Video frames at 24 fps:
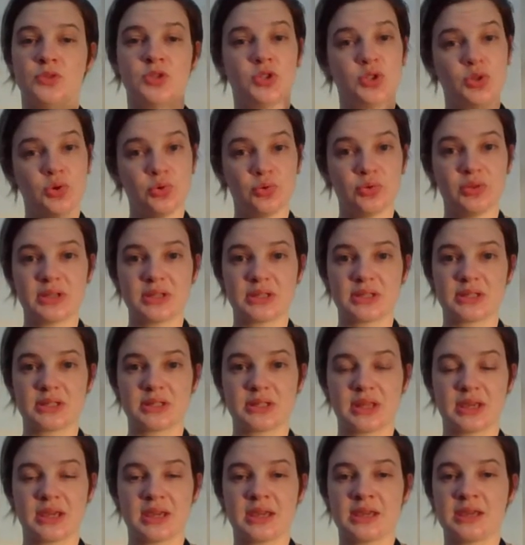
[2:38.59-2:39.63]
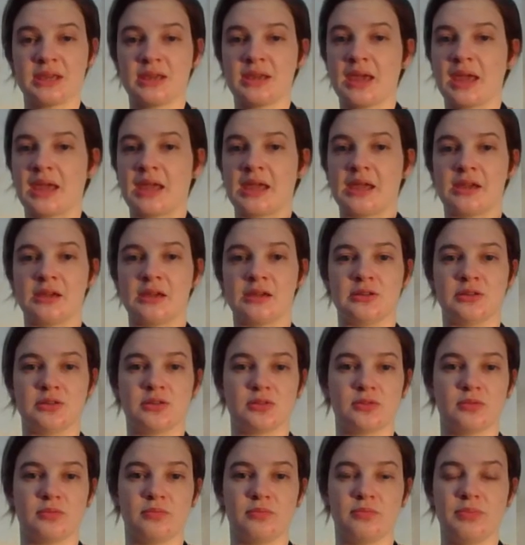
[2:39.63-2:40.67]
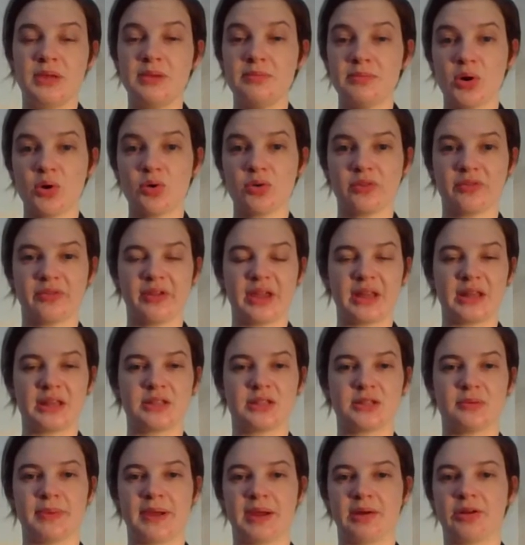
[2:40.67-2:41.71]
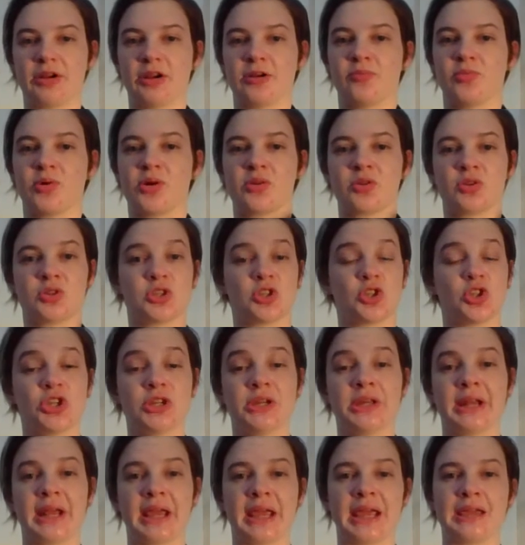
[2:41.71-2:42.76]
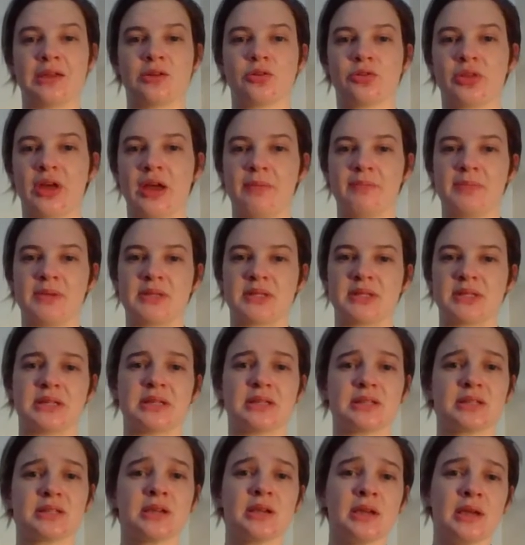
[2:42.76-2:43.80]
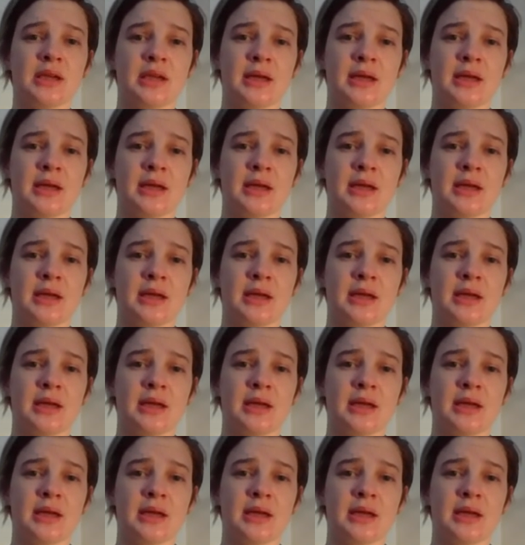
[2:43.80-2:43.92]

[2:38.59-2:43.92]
do this thing and be motivated to bury her brothers? Is she going to handle that business?